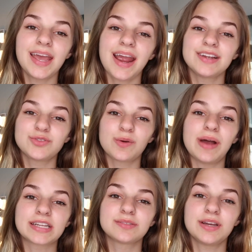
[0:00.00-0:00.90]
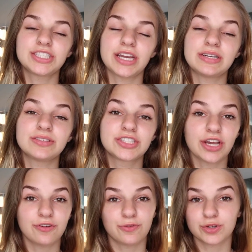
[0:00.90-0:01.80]
Hey guys, welcome back to my channel.
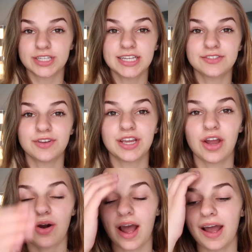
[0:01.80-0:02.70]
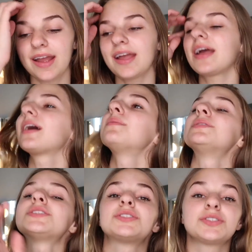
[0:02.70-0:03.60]
So for today's video, I
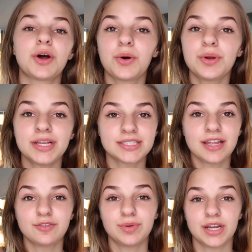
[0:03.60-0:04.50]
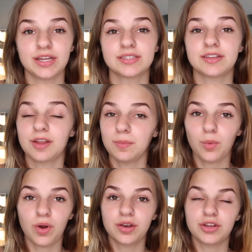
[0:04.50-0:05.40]
am so excited because
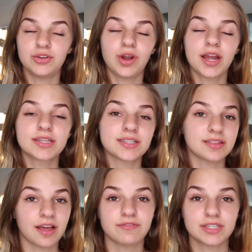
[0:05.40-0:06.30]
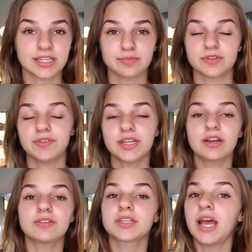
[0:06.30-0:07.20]
number one, you guys love these types of
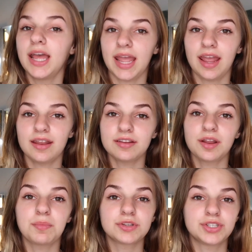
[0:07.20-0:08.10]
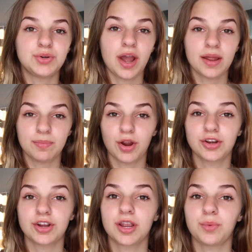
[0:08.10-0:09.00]
videos, and number two, I am
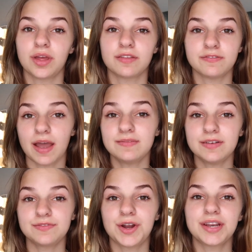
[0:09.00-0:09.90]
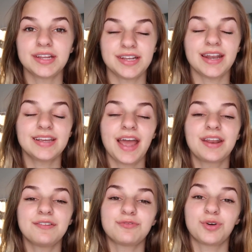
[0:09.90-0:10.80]
partnering with FabFitFun yet
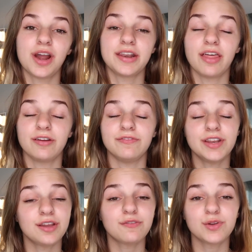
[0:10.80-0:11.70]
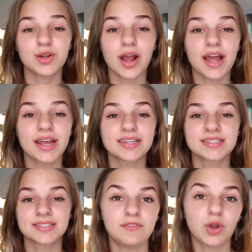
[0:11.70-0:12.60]
again for another video for you
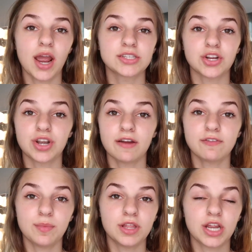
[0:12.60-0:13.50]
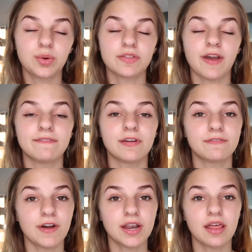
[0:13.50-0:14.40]
guys. If you guys are not familiar with
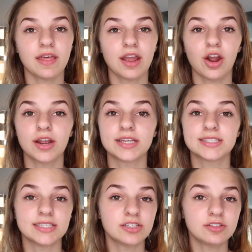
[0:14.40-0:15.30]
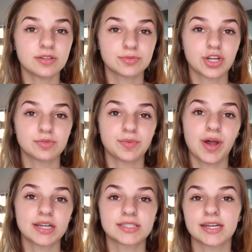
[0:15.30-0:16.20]
FabFitFun, they are a seasonal subscription
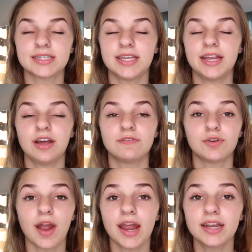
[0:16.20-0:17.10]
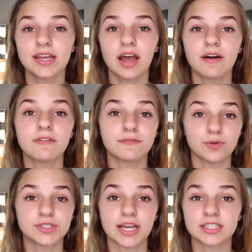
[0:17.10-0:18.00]
box that contain a variety of
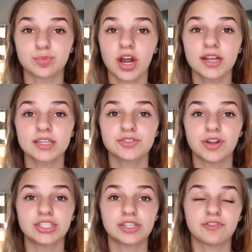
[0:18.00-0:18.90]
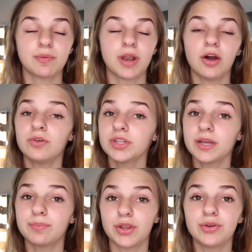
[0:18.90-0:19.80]
full-size products ranging from not
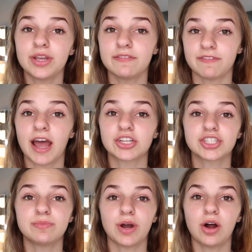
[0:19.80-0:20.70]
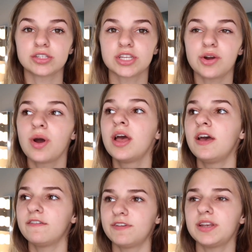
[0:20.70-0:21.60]
only beauty and fashion, but also
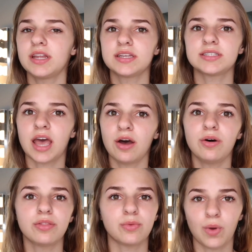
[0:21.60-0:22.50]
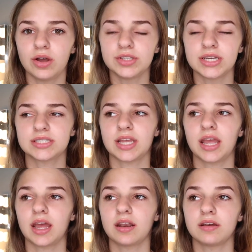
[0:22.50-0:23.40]
fitness, health, wellness,
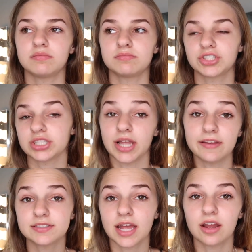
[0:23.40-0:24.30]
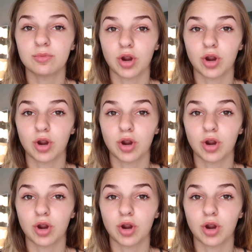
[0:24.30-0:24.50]
and just lifestyle